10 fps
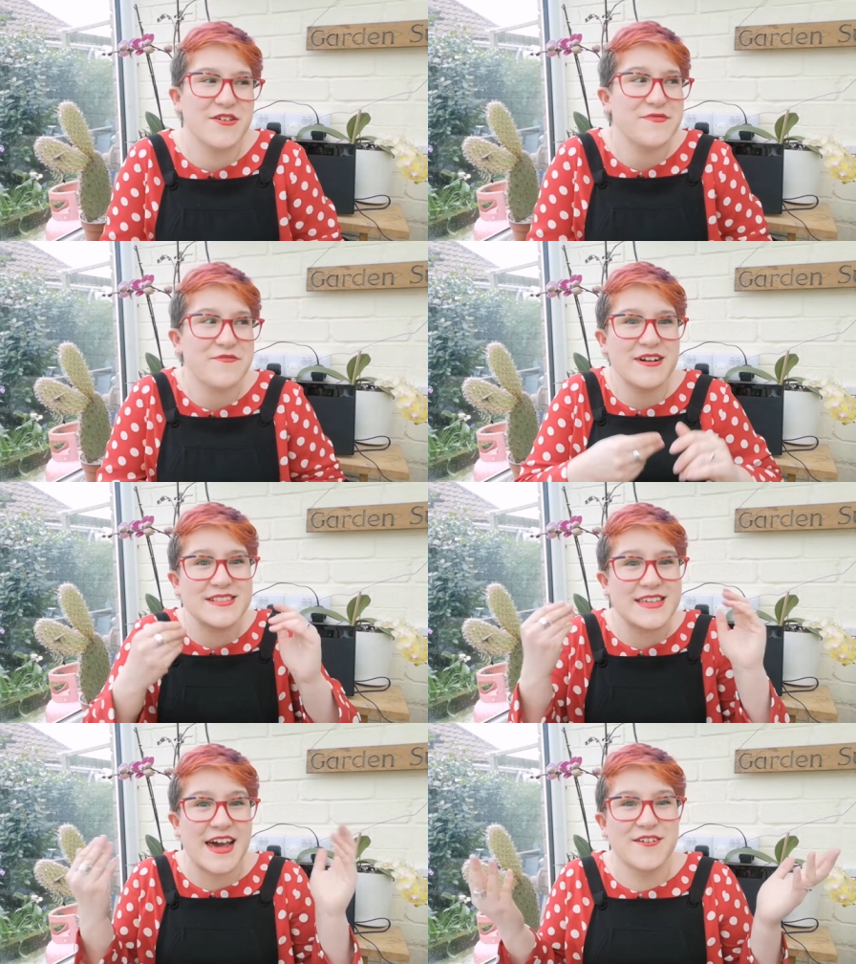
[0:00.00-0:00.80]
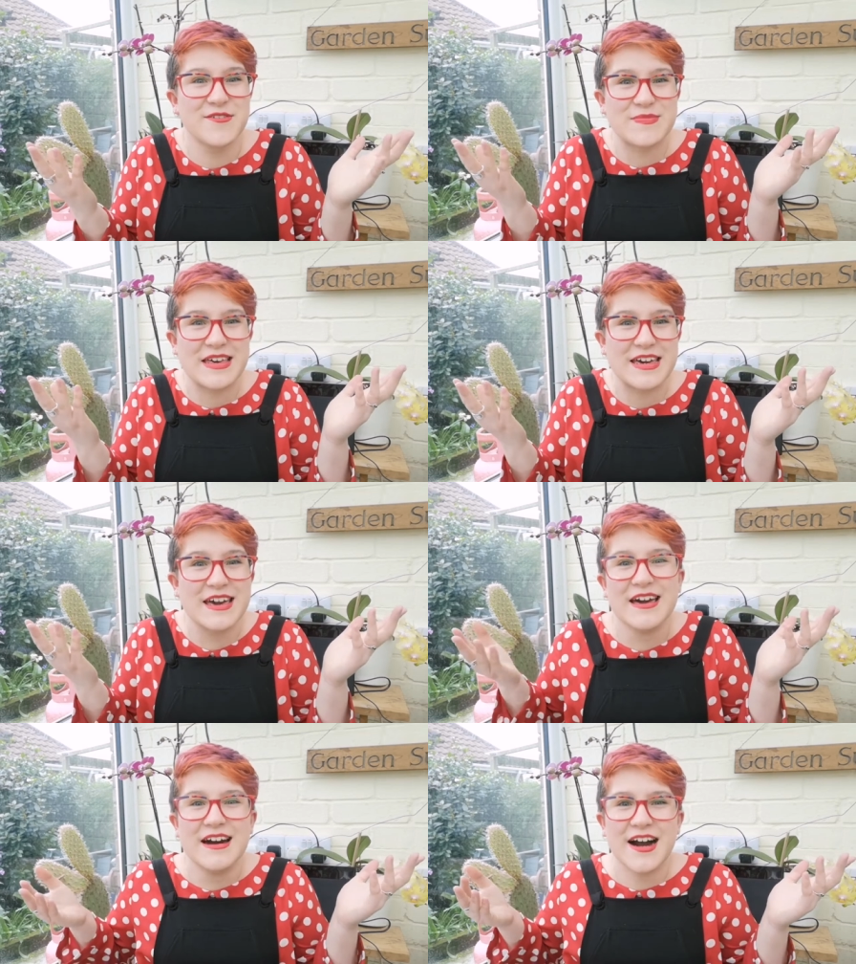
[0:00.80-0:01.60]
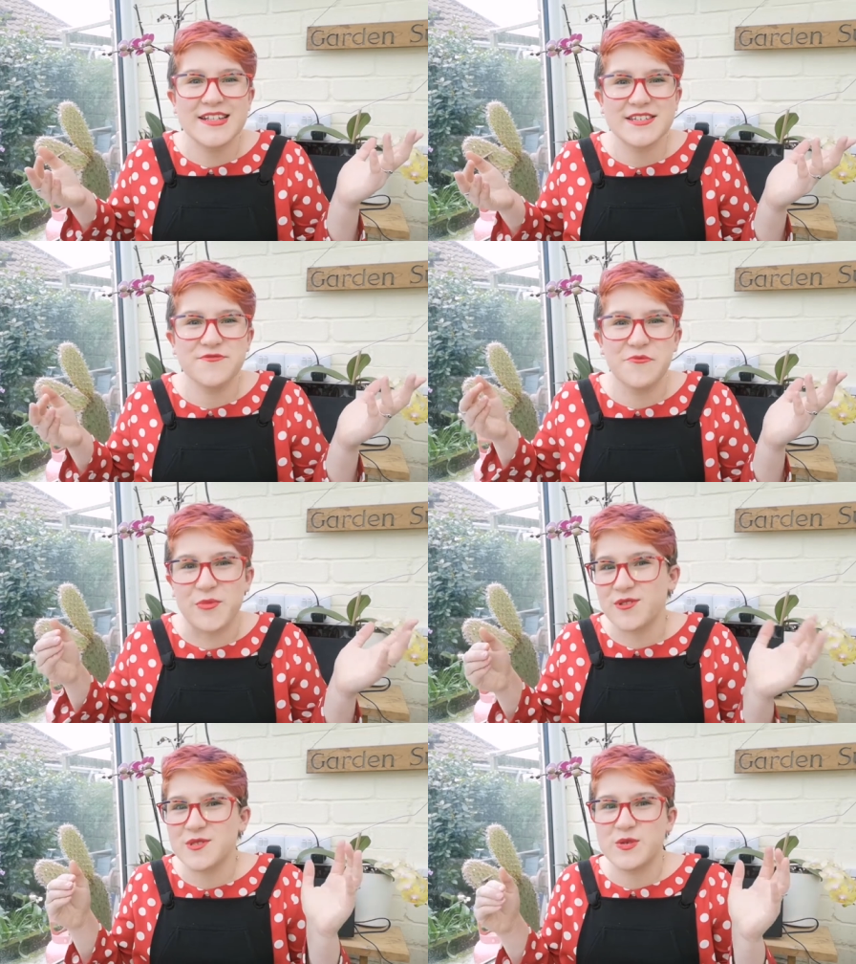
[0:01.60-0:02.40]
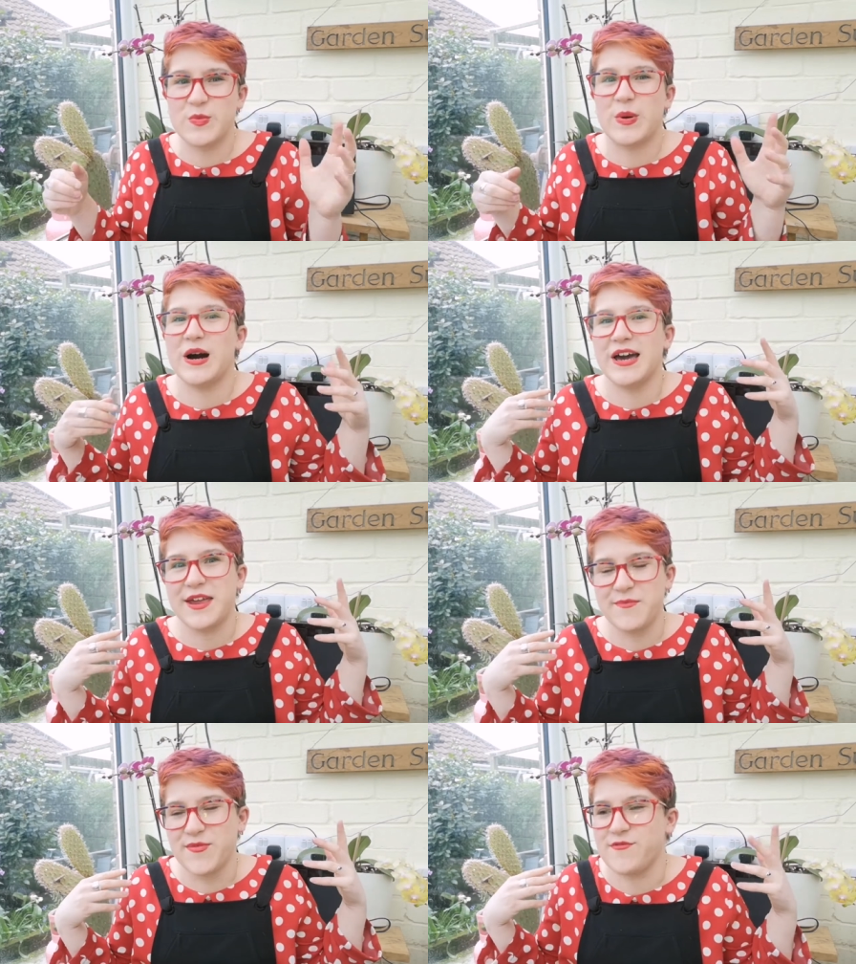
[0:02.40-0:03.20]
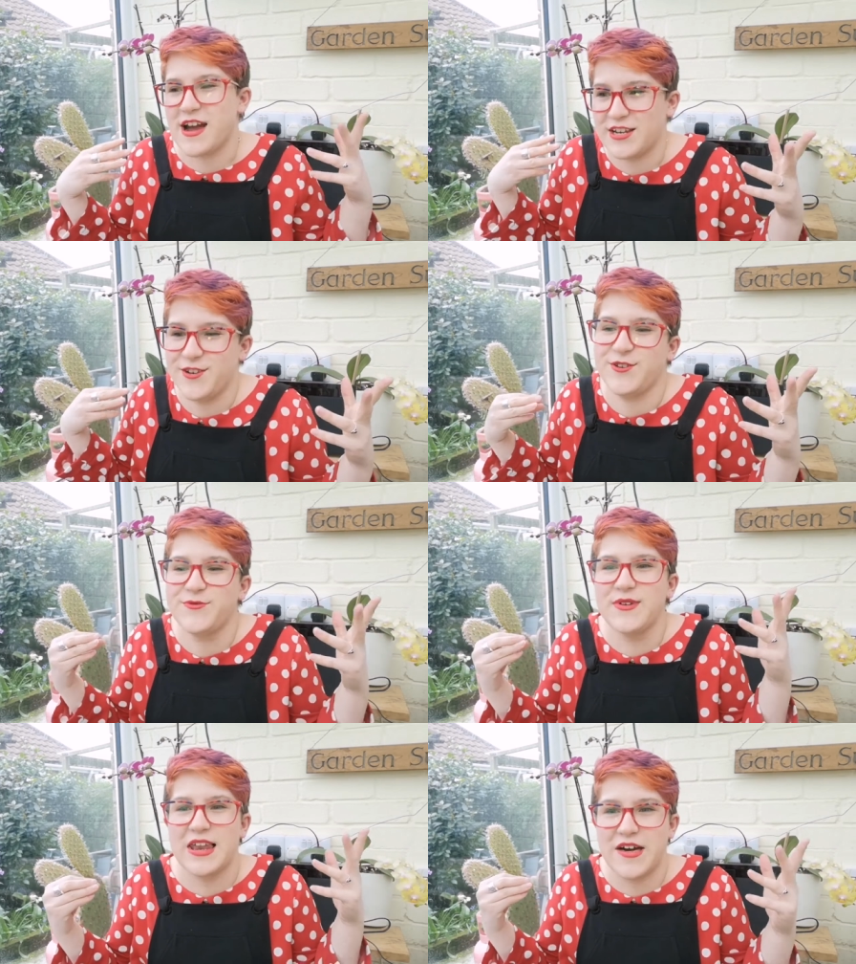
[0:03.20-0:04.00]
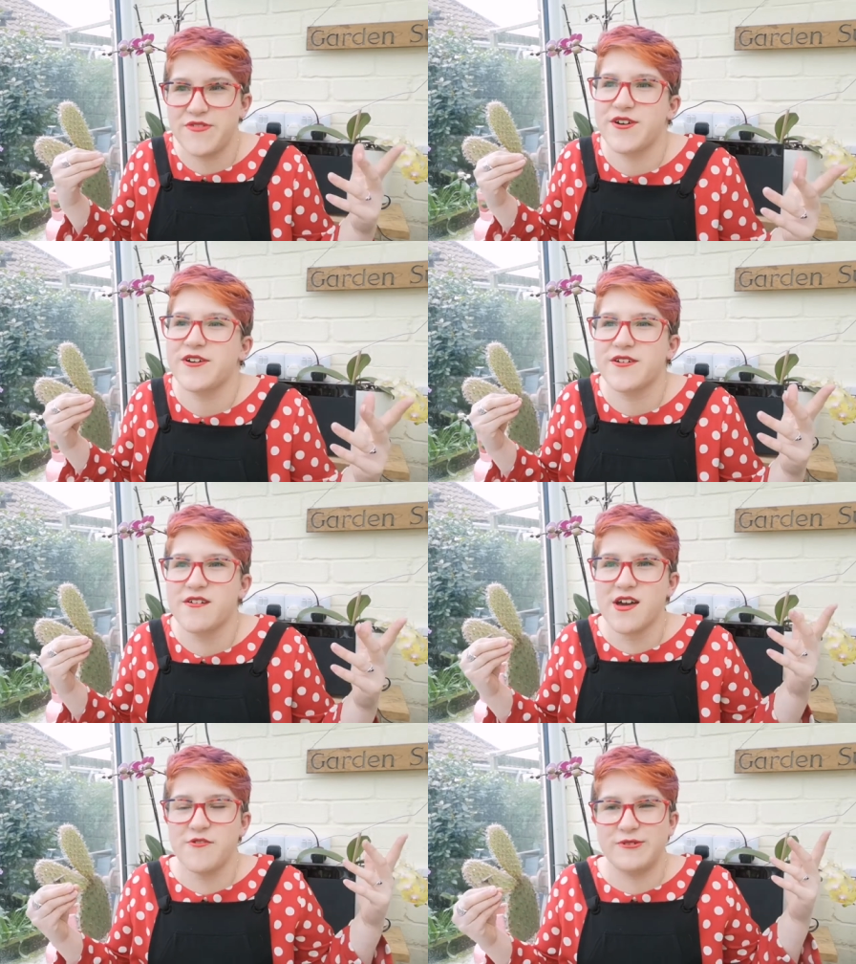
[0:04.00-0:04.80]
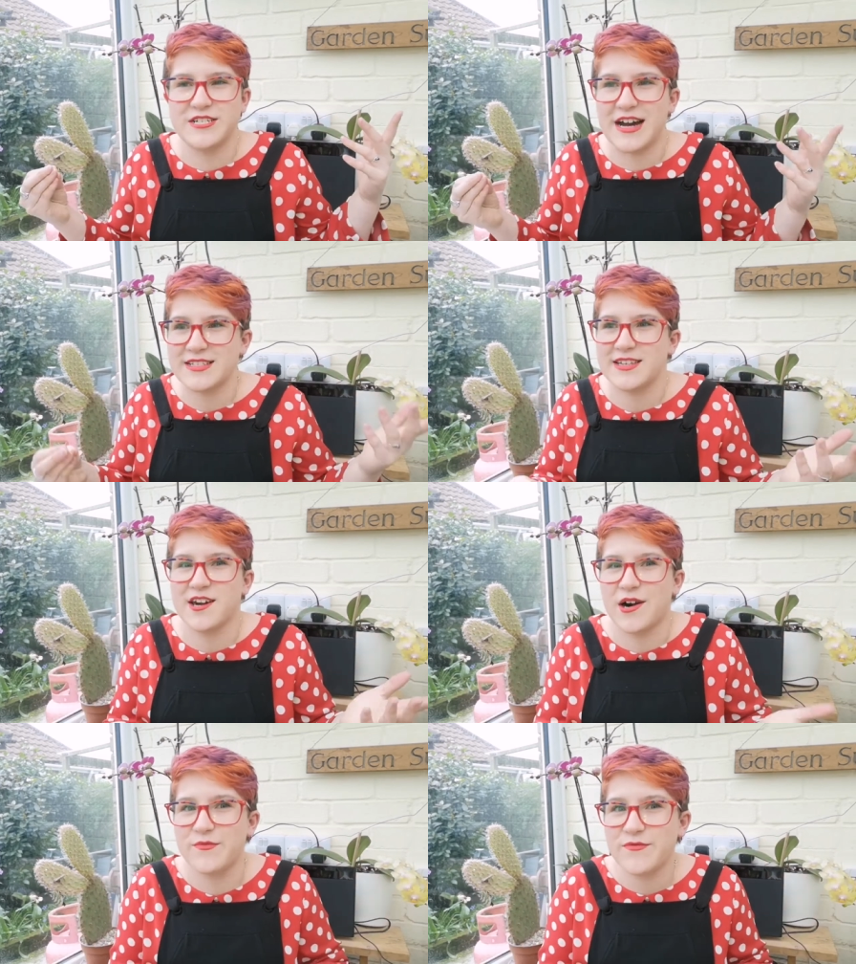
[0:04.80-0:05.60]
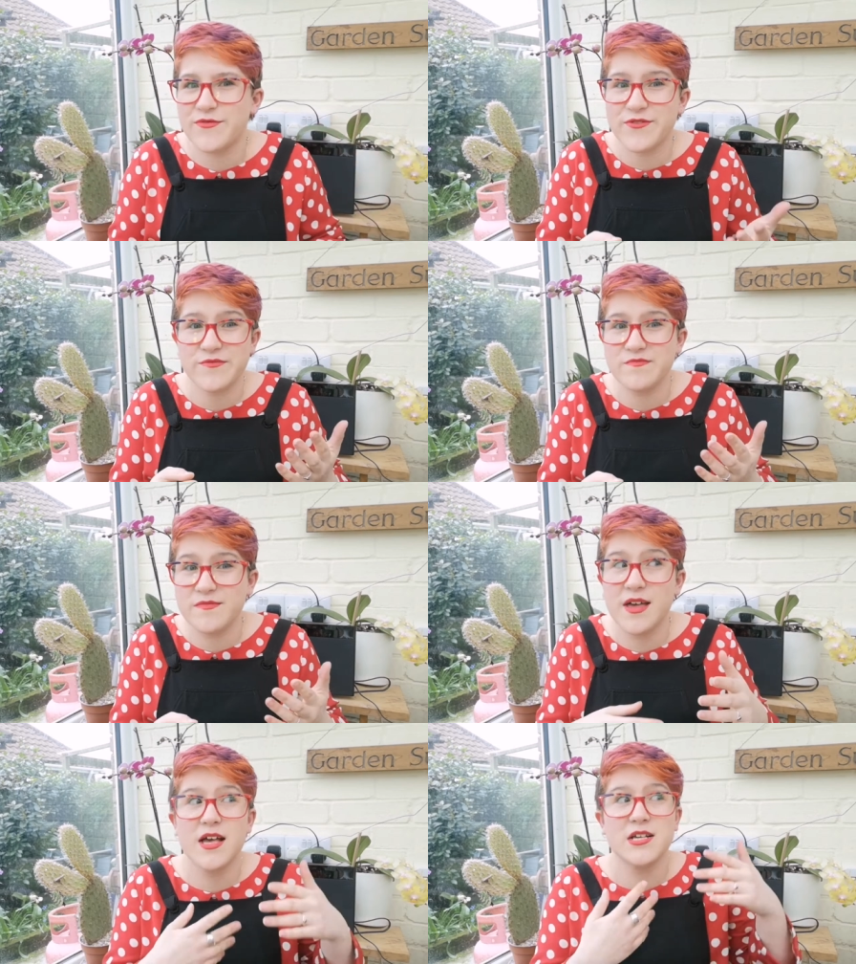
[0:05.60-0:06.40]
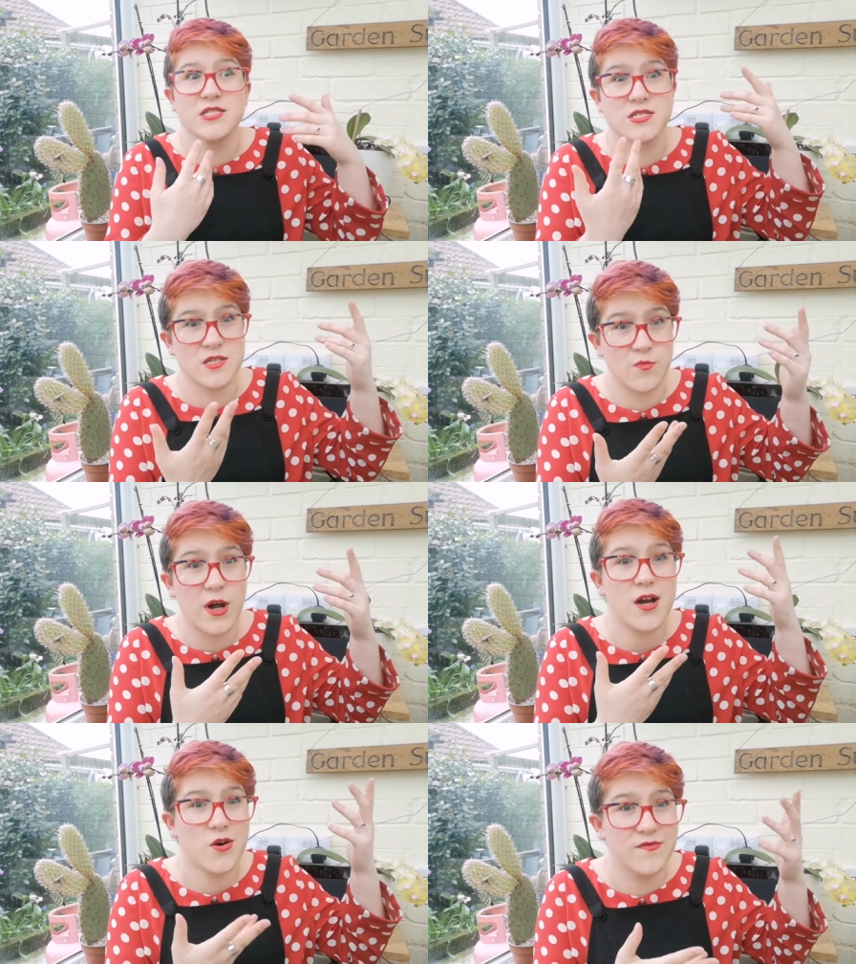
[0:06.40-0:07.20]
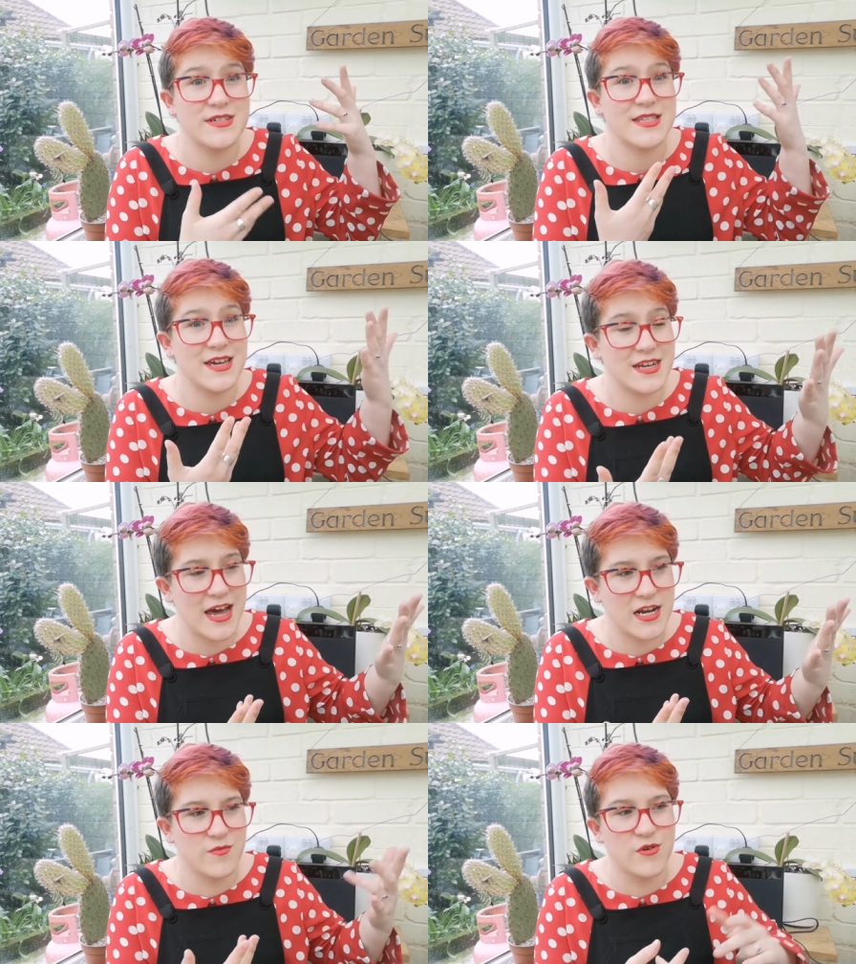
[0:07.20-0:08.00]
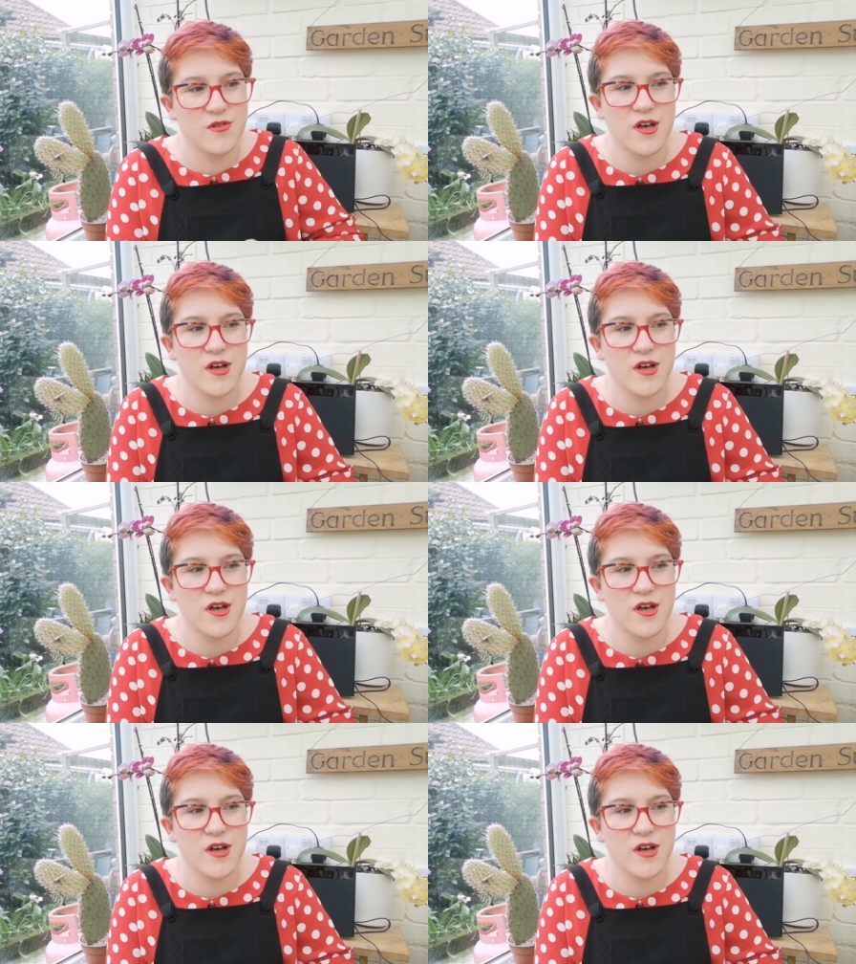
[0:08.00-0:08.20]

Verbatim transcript: you know, if it went terribly, I didn't want to buy brand new leather, which had to come from somewhere, obviously an animal.